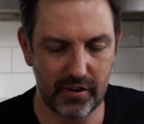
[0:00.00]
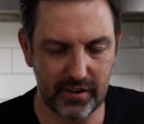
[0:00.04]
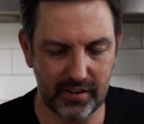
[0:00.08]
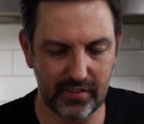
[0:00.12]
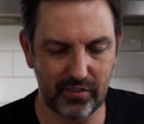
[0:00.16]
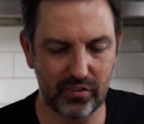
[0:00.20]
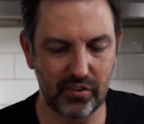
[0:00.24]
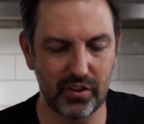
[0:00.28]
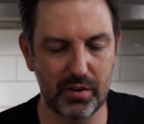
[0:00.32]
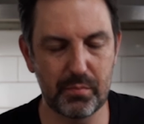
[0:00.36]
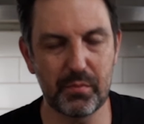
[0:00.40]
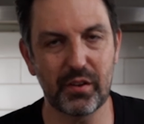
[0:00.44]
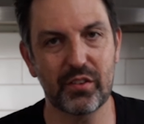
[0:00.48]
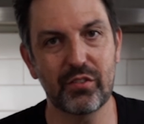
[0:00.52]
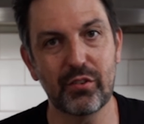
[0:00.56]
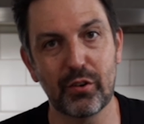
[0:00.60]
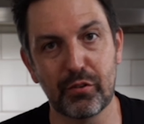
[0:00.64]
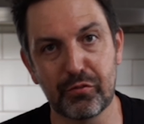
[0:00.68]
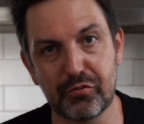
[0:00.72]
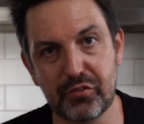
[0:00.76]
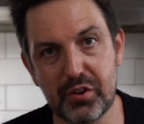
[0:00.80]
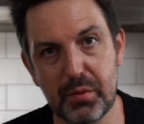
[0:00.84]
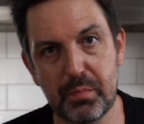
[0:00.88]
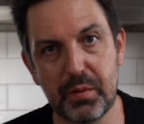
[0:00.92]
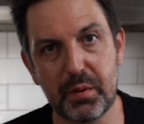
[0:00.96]
I can see
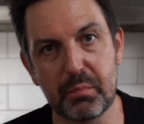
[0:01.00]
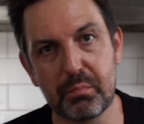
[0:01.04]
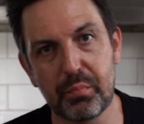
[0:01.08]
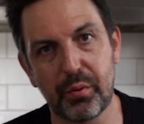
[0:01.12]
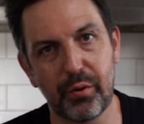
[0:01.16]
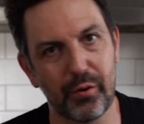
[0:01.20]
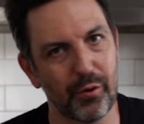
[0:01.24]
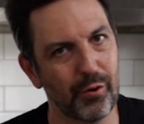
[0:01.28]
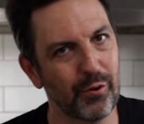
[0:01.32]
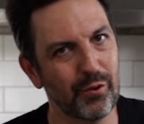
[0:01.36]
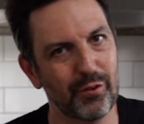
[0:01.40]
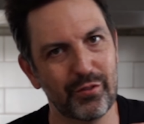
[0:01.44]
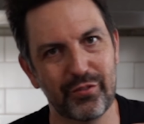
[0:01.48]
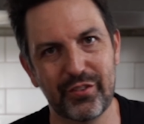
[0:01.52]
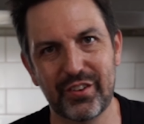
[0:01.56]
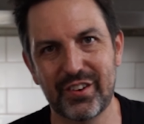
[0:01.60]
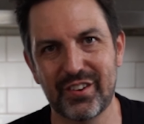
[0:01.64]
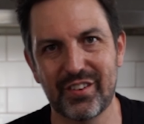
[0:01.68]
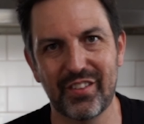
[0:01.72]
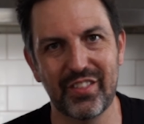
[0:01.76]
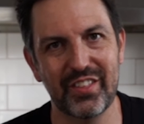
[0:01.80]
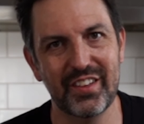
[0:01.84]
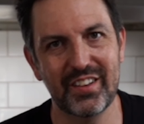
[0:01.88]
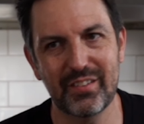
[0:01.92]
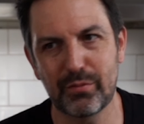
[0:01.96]
myself dipping prawns
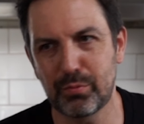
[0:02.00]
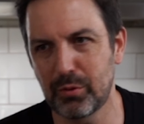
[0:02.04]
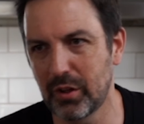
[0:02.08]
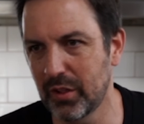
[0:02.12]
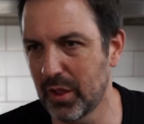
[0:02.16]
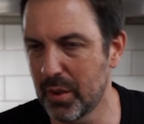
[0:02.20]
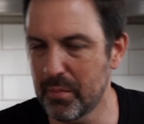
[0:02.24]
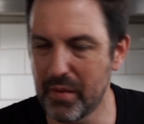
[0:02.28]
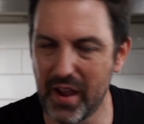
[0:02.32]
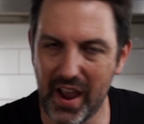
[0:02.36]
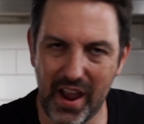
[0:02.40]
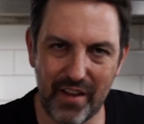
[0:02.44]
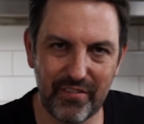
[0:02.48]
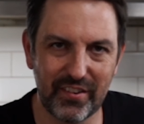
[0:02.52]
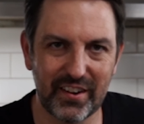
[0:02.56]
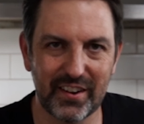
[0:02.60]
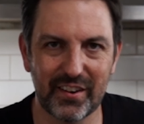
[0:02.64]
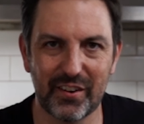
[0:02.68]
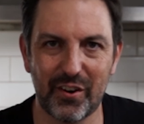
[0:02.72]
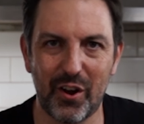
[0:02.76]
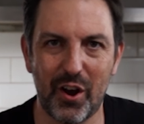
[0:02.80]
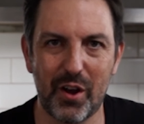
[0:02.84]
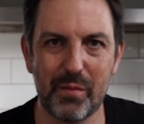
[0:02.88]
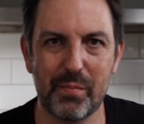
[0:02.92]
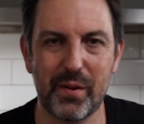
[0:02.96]
into this while I'm having
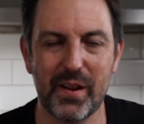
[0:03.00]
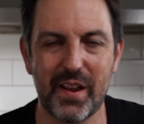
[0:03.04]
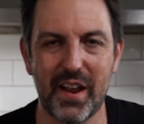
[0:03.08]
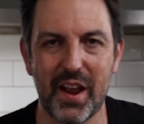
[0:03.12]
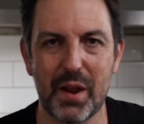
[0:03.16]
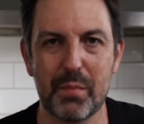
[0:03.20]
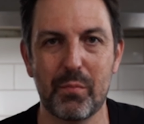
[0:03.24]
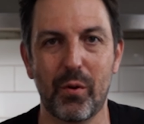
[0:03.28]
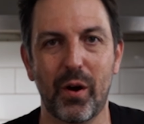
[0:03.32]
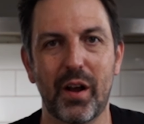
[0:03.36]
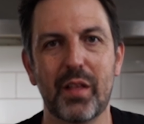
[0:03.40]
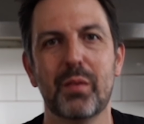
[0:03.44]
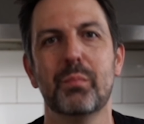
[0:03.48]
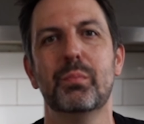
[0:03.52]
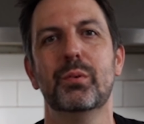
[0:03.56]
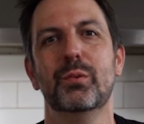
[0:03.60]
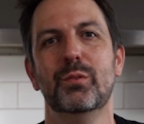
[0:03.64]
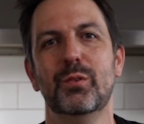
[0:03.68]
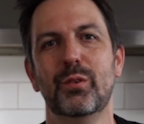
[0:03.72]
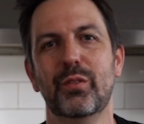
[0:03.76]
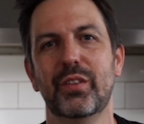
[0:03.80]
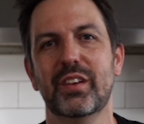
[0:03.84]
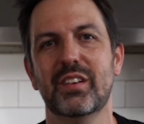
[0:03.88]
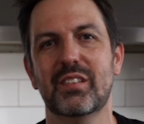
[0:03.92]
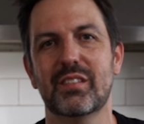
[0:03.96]
an IPA by the
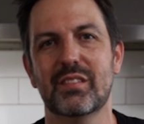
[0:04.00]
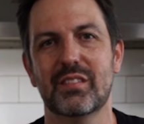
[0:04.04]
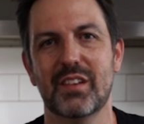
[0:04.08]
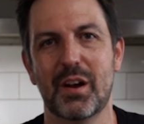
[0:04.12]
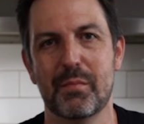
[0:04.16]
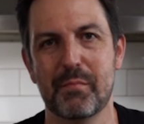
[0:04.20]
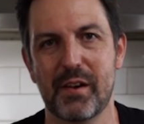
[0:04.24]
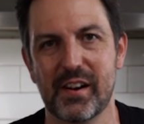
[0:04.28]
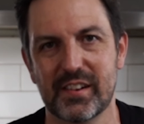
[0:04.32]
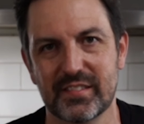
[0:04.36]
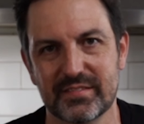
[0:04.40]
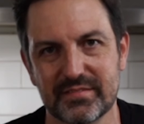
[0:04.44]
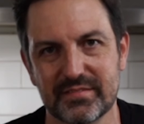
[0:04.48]
pool this summer.